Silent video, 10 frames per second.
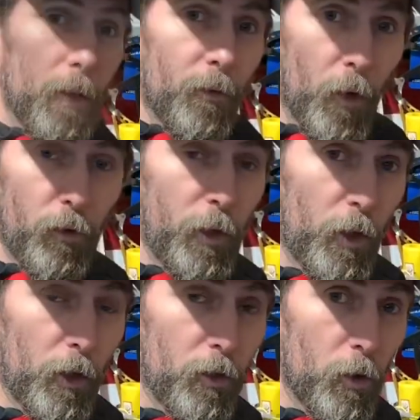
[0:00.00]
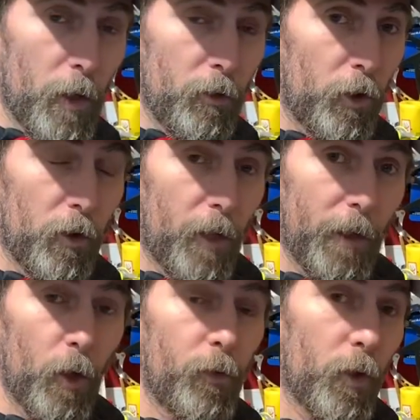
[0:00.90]
First thing you've got to do is you've got to
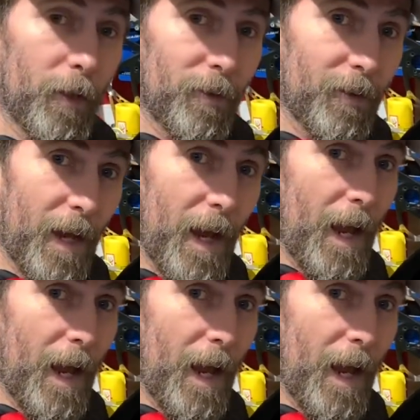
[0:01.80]
take off your cassette